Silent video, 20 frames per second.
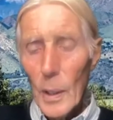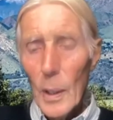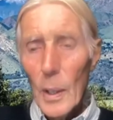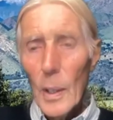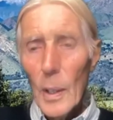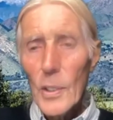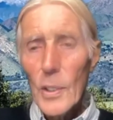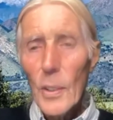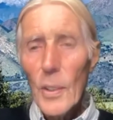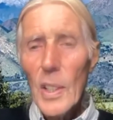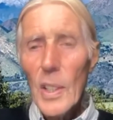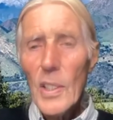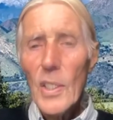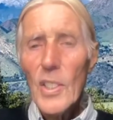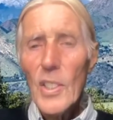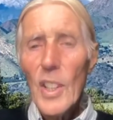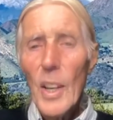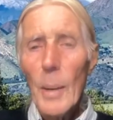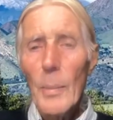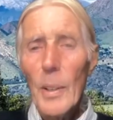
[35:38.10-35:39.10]
So these are
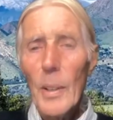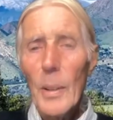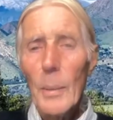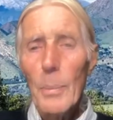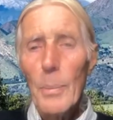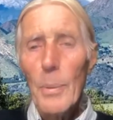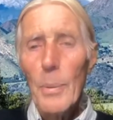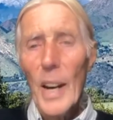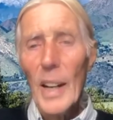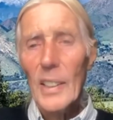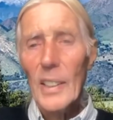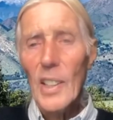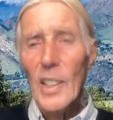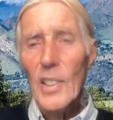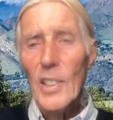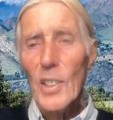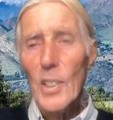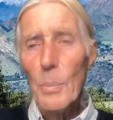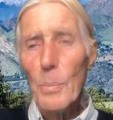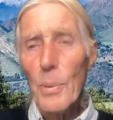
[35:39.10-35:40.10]
some of the
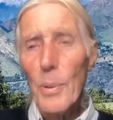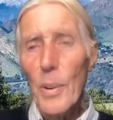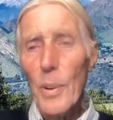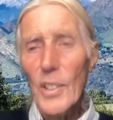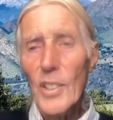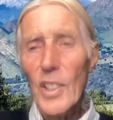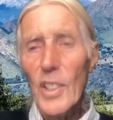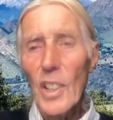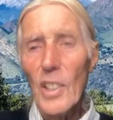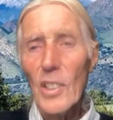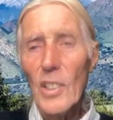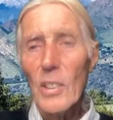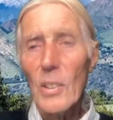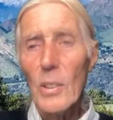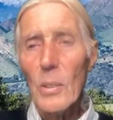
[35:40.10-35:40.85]
practices and process